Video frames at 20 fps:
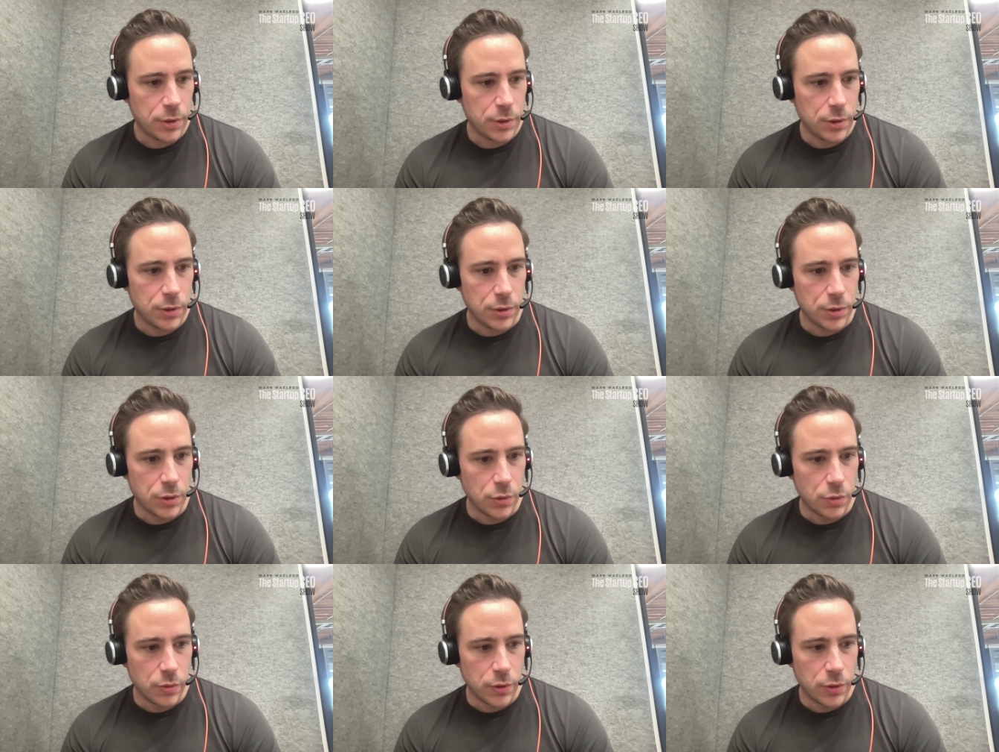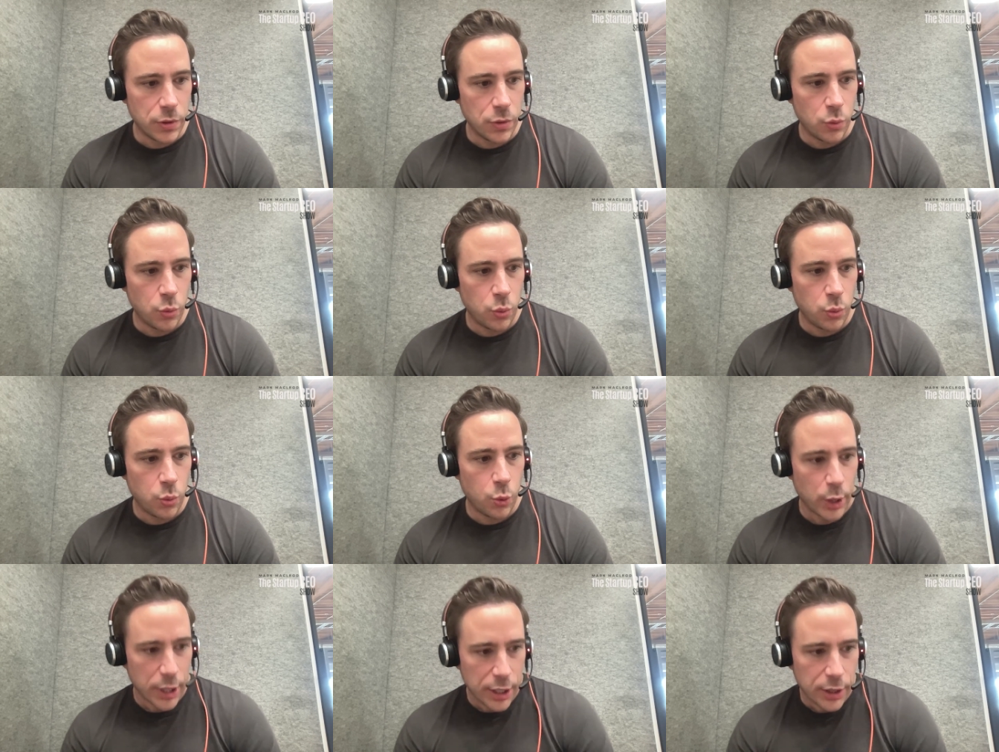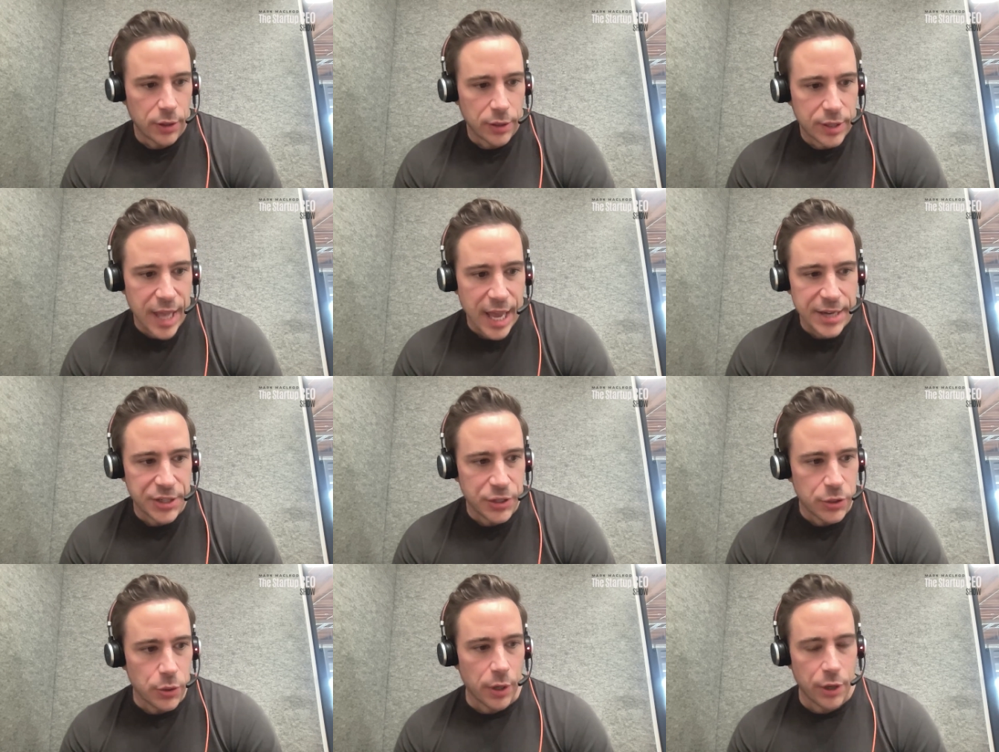you will
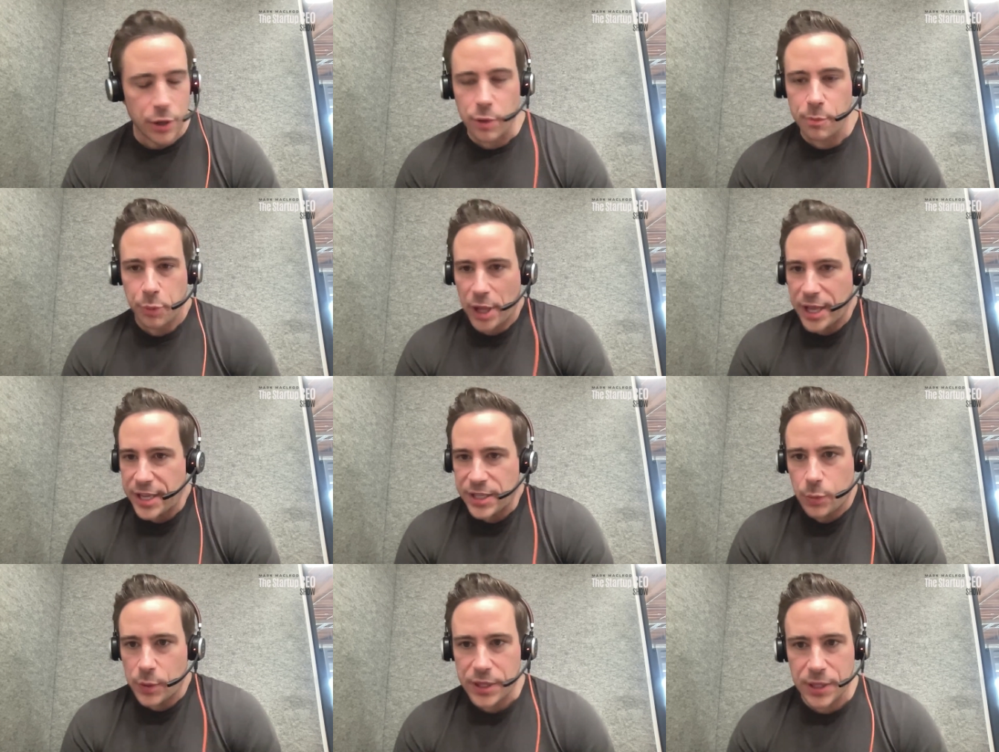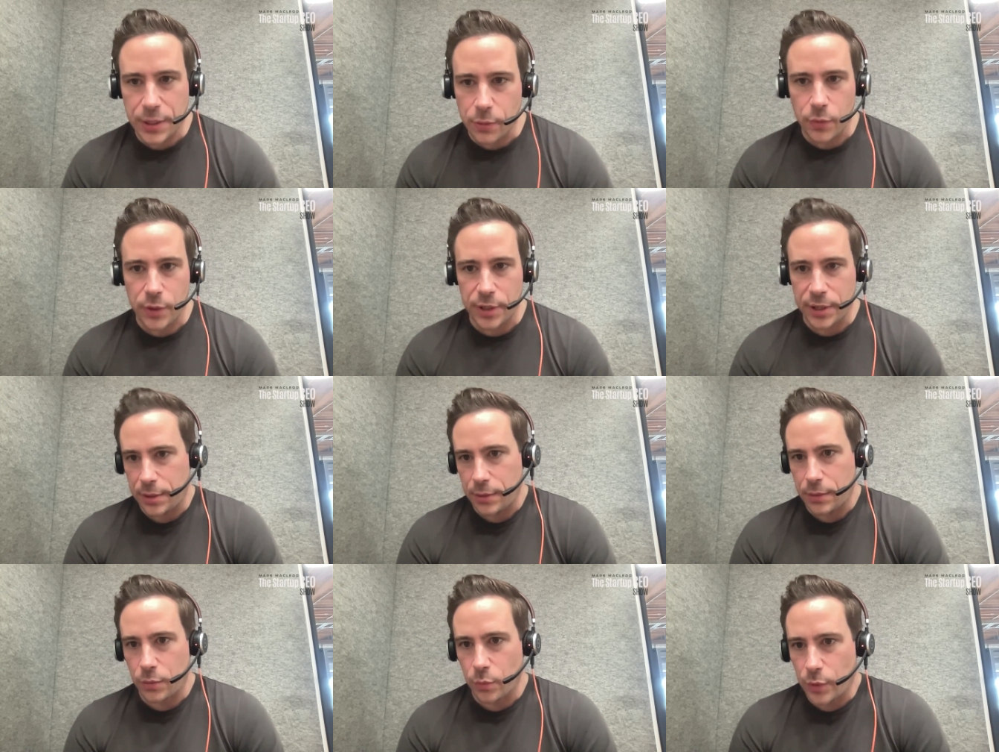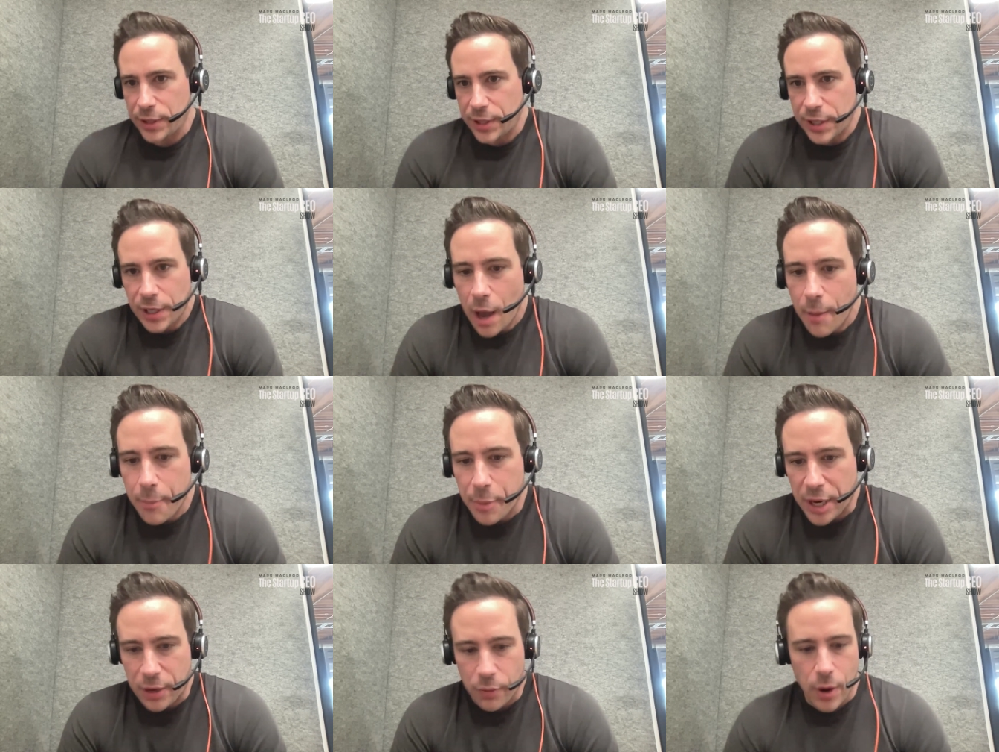get to a good place with the
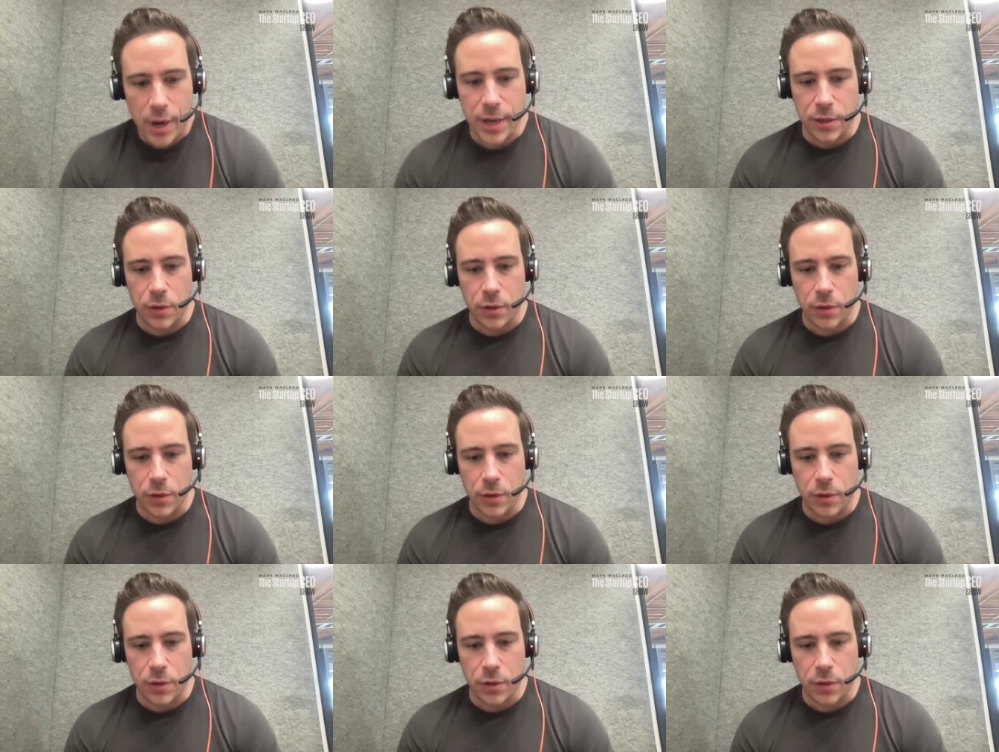company, right?